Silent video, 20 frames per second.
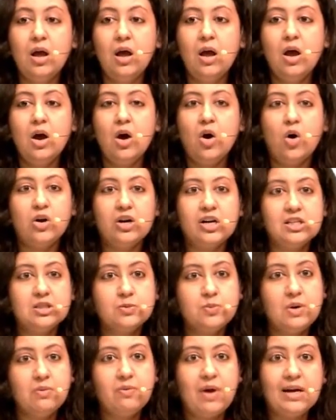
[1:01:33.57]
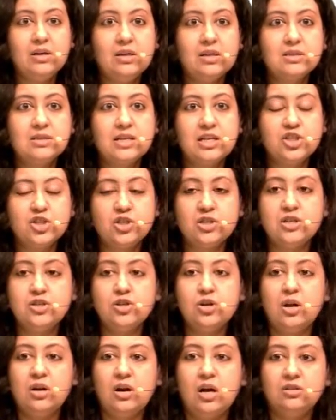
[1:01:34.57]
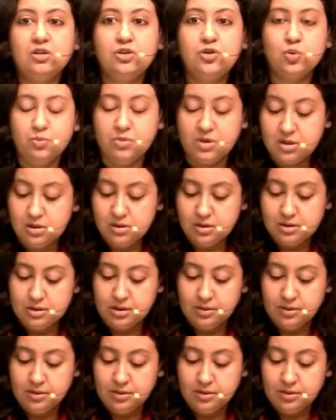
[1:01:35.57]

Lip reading: or else we'll wind the session in another 2 minutes.